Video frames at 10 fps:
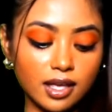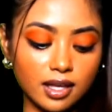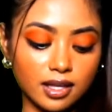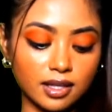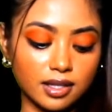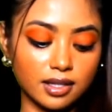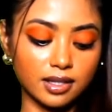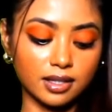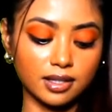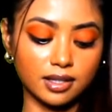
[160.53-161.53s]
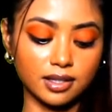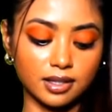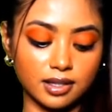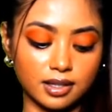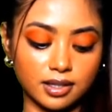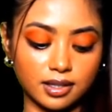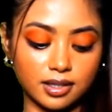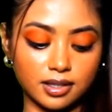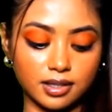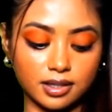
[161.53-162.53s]

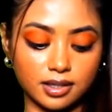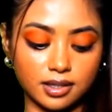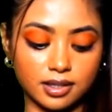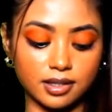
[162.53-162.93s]
Nobody speaks.